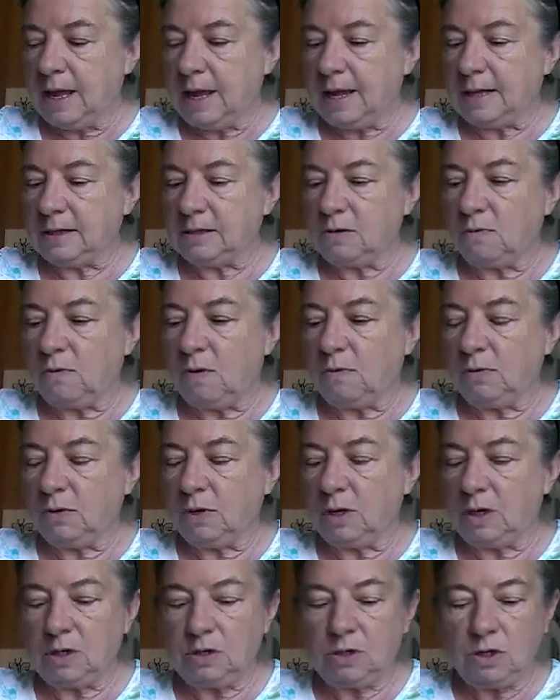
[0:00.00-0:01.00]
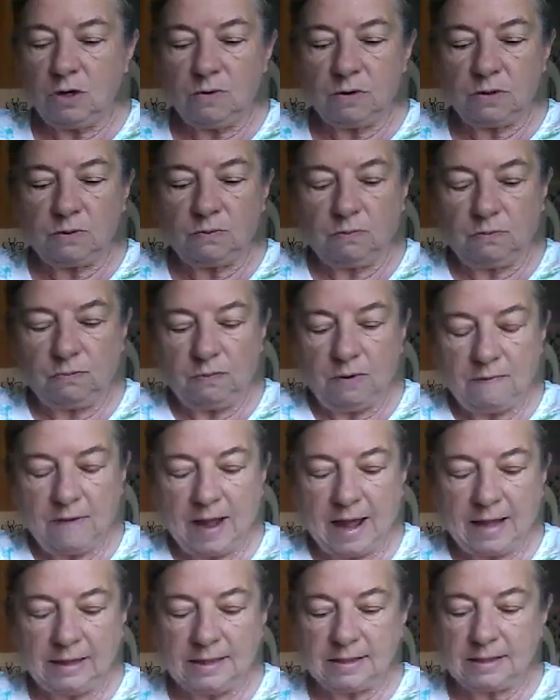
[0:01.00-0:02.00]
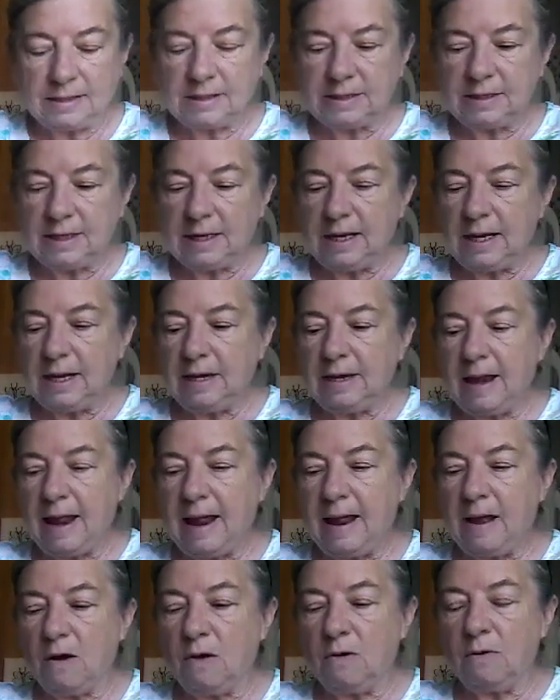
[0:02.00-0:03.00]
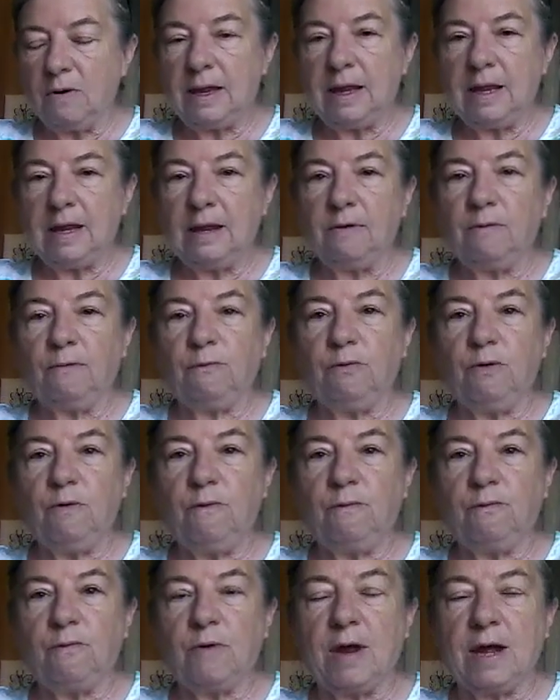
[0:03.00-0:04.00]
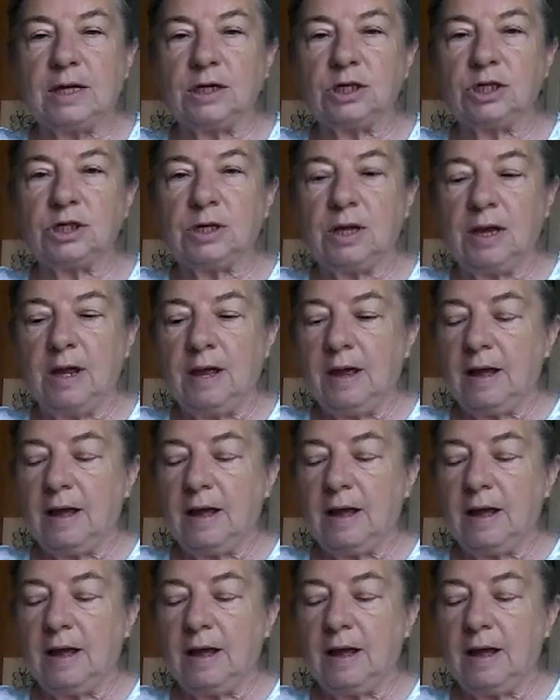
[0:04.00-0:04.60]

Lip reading: And so what we're going to do is we've had this sitting now in Fruit Fresh.